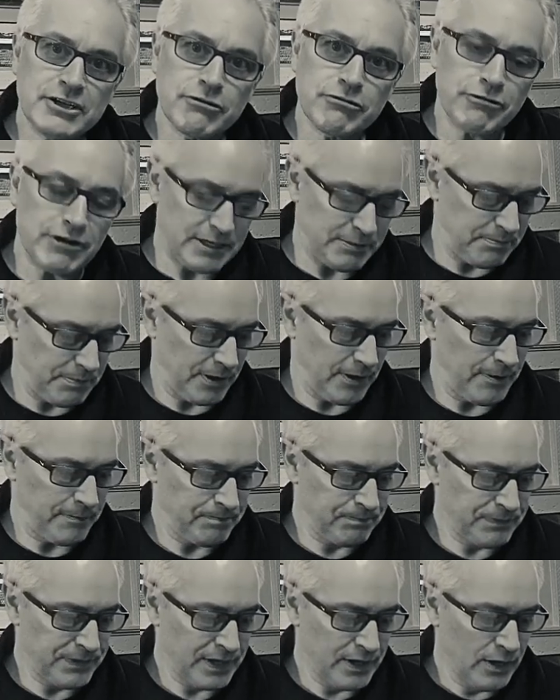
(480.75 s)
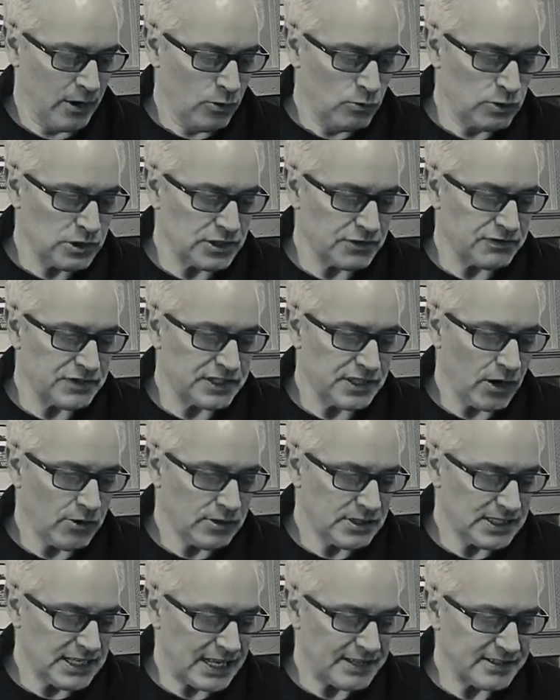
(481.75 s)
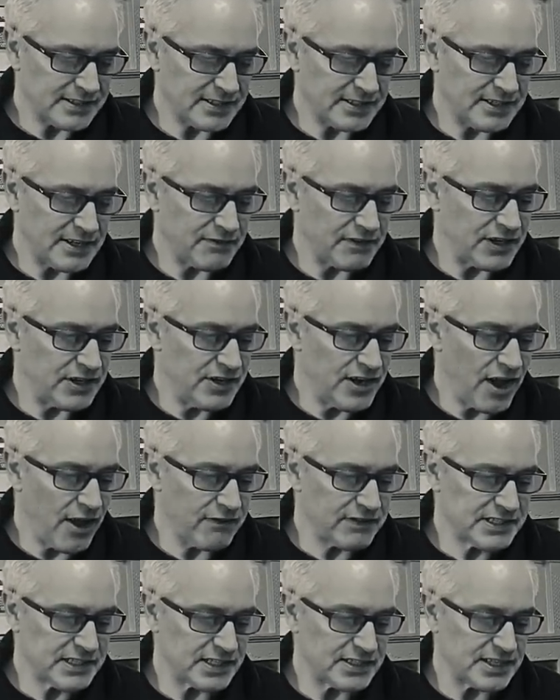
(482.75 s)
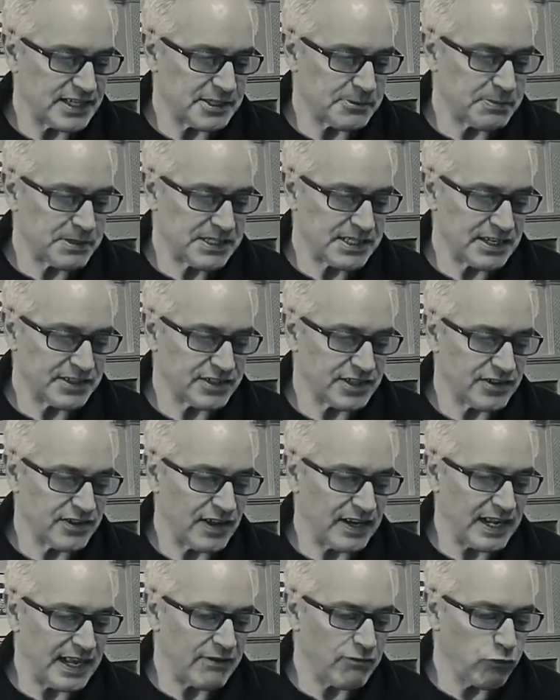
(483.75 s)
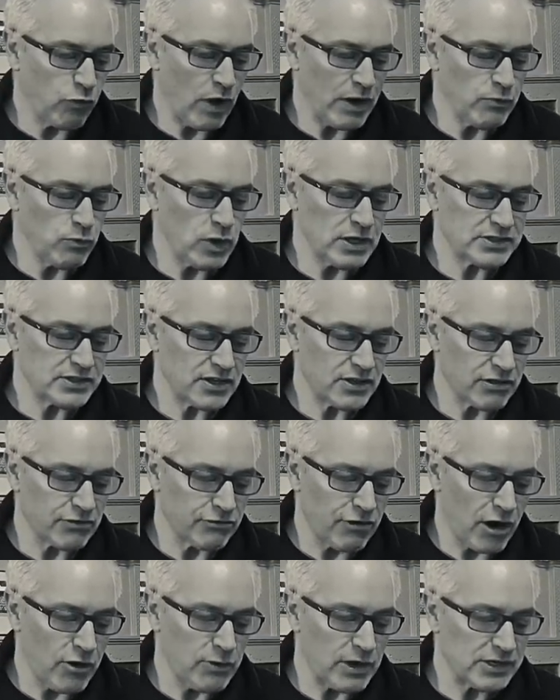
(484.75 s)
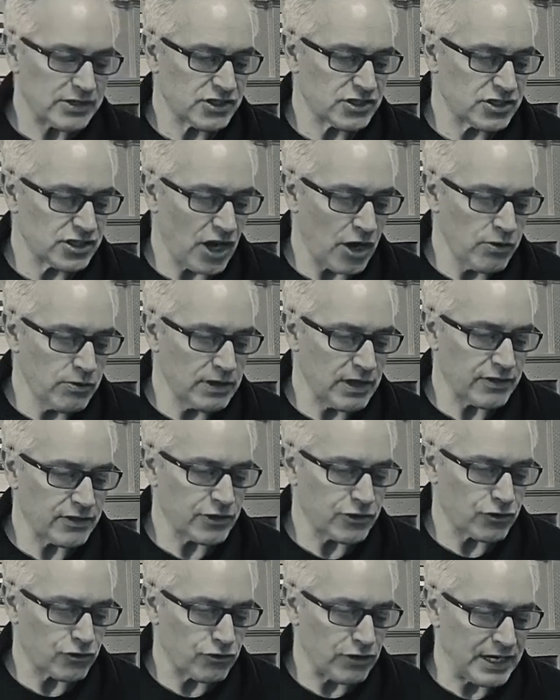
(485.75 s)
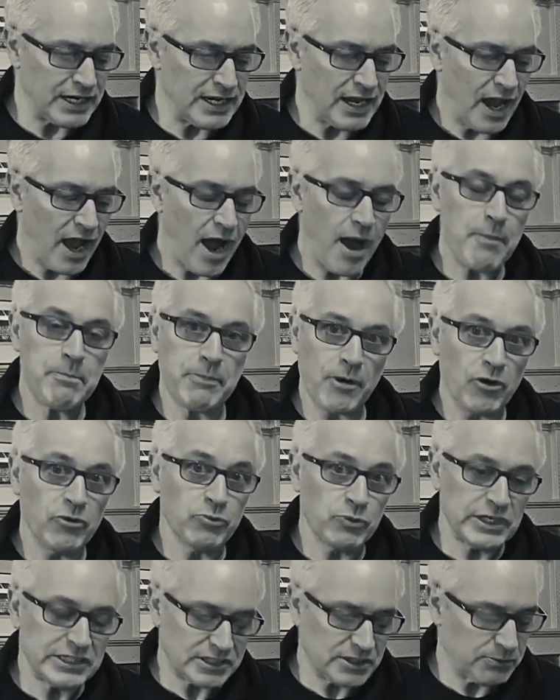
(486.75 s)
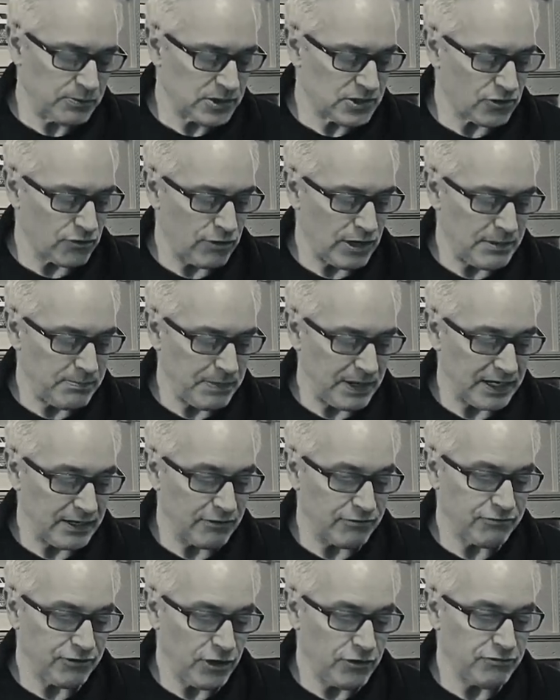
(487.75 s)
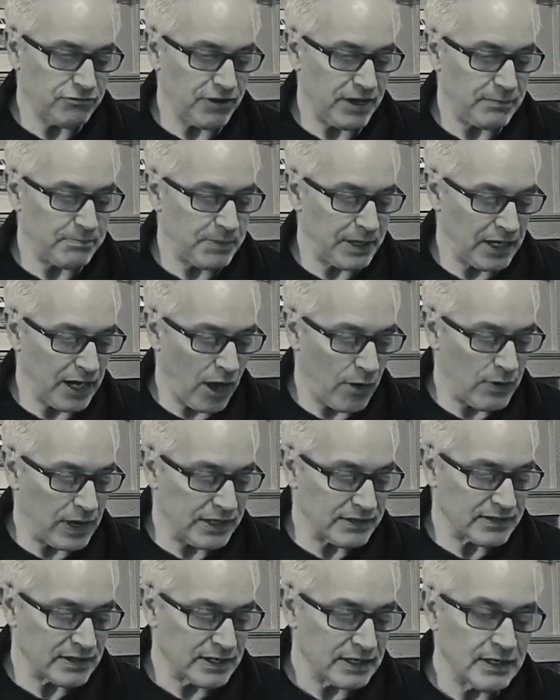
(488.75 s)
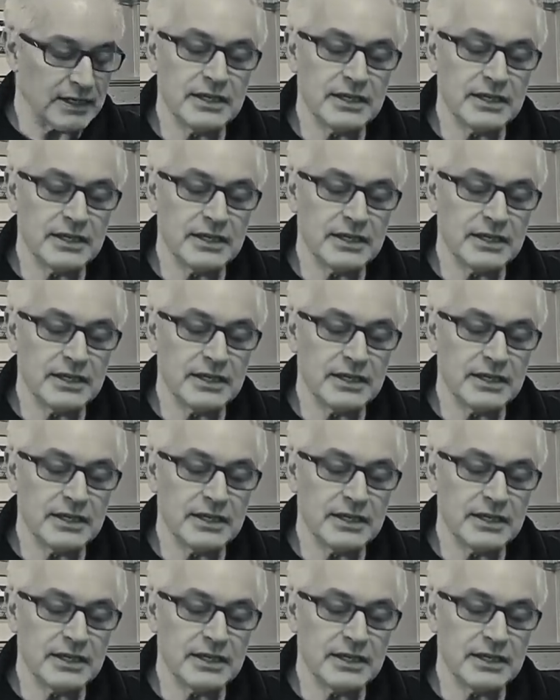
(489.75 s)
creeper was of so sensitive and nervous a disposition that if one were to throw a stone at the tree upon which it was creeping, a few feet below it,